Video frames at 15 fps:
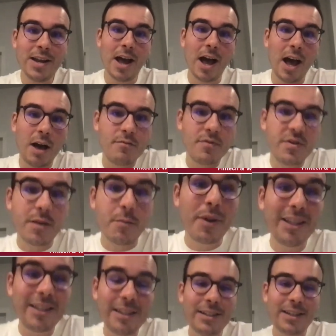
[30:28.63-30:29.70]
The
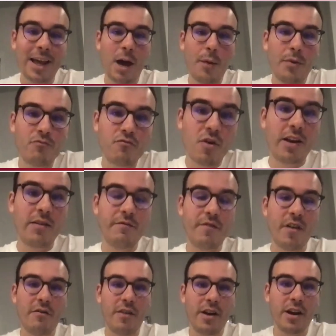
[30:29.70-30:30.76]
ability to get up and running
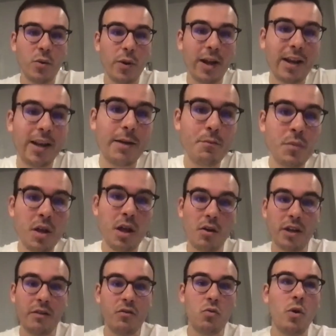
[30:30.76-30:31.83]
very quickly. I'll
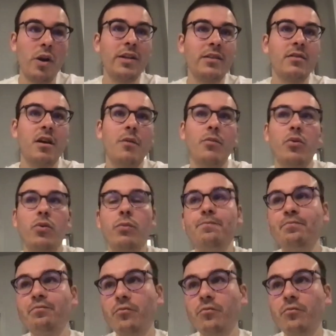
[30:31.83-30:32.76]
give you one example.